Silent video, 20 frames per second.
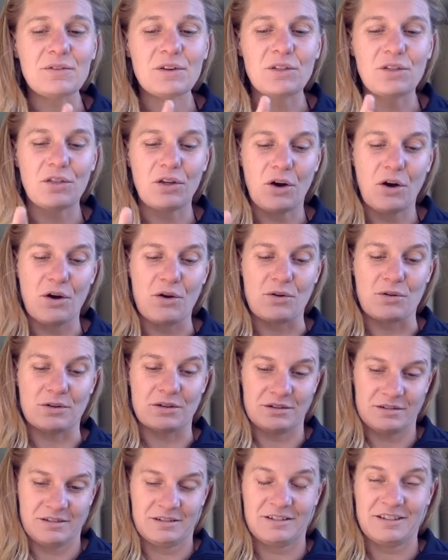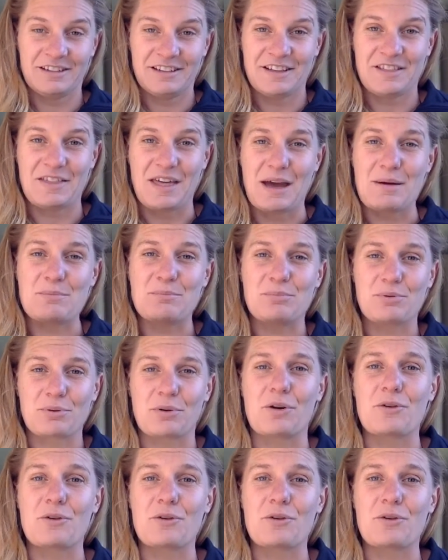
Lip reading: even though that